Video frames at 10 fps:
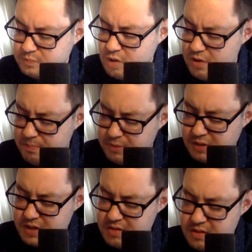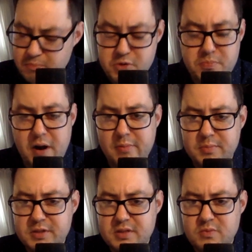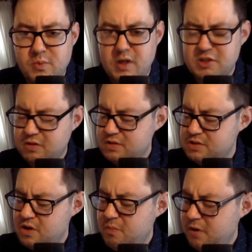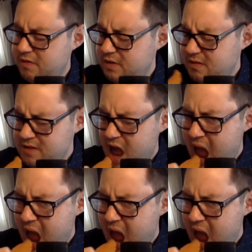on a plate that you probably didn't wash all the soap off of.